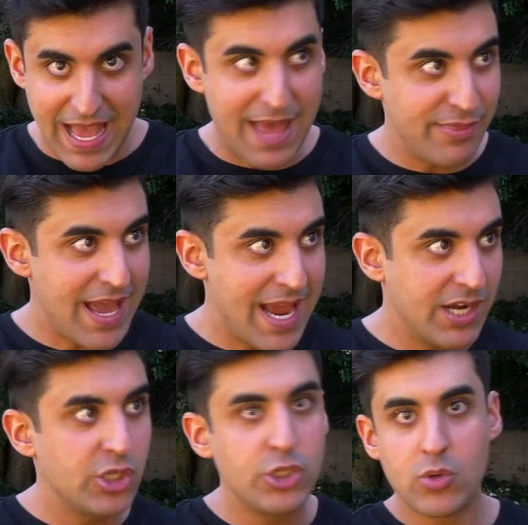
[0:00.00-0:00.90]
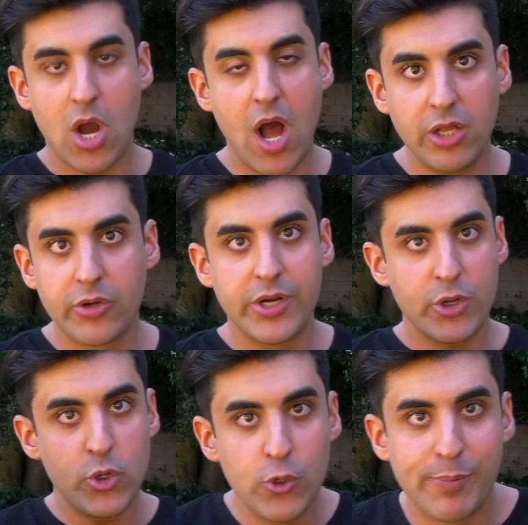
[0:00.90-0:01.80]
and then you call her
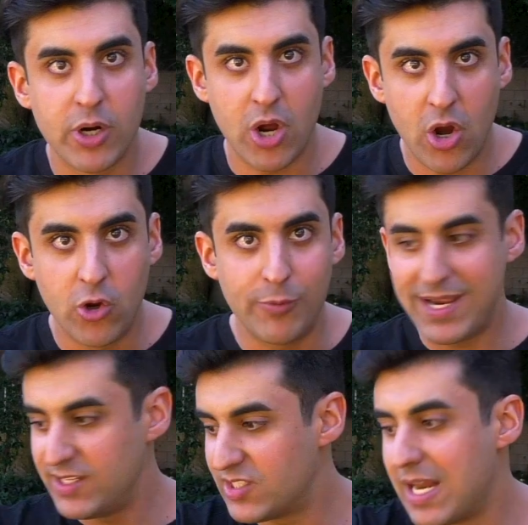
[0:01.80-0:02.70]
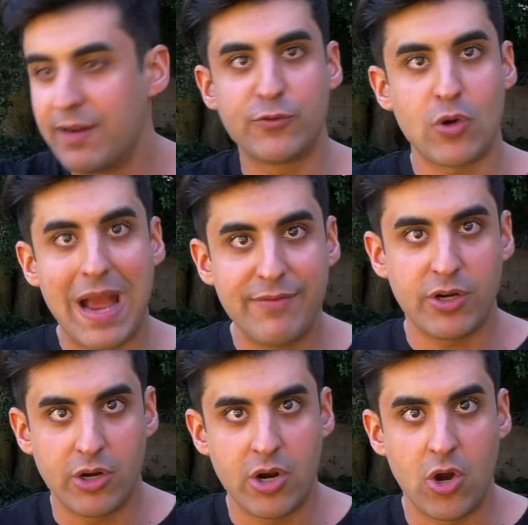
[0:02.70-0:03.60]
an Uber home instead of
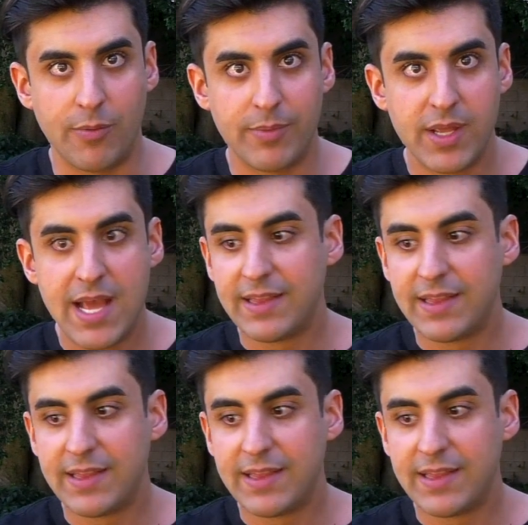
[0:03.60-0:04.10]
driving her home.